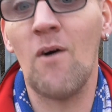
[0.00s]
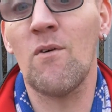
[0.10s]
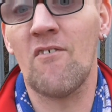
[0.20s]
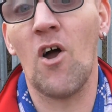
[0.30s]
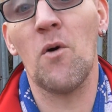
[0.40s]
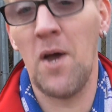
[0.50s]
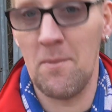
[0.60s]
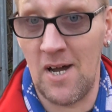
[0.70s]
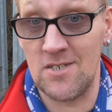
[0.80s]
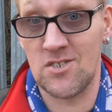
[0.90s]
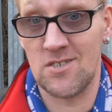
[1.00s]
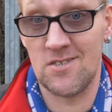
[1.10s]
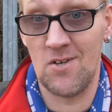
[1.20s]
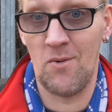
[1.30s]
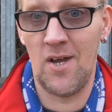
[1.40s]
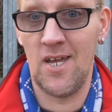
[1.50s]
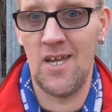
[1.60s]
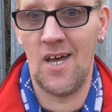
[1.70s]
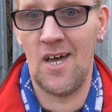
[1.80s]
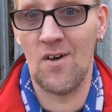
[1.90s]
Well, we've got an away match. So
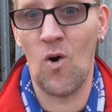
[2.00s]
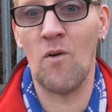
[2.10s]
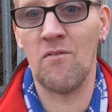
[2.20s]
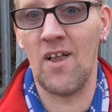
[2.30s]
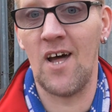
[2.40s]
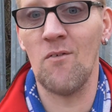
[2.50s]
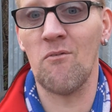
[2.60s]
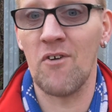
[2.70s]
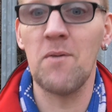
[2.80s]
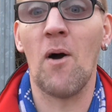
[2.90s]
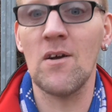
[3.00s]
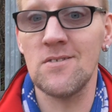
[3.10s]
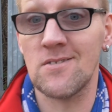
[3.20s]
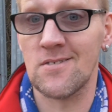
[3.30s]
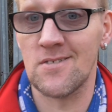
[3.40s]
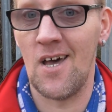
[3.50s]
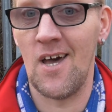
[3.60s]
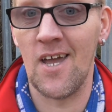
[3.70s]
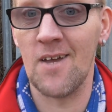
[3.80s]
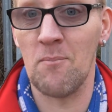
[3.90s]
we hopefully end up with 3 points
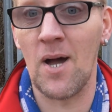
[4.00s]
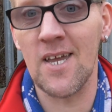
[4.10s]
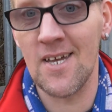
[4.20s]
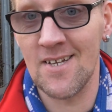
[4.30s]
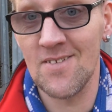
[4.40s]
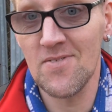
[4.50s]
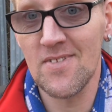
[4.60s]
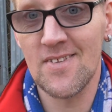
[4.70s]
in the bank.